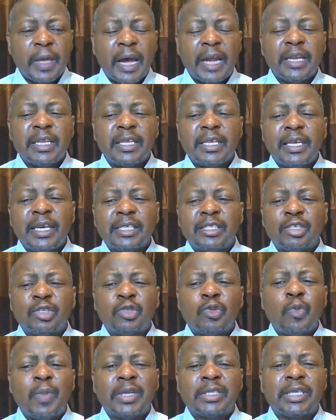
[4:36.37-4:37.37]
and he gets
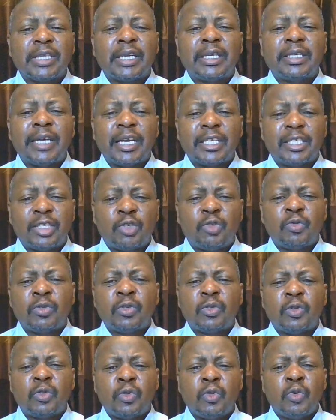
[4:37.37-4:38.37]
so much attached
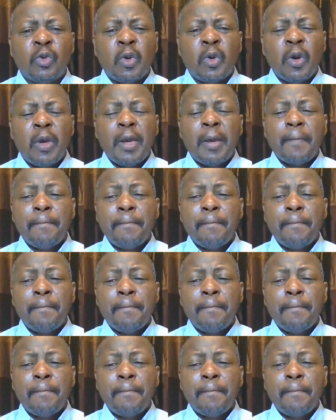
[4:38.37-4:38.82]
to you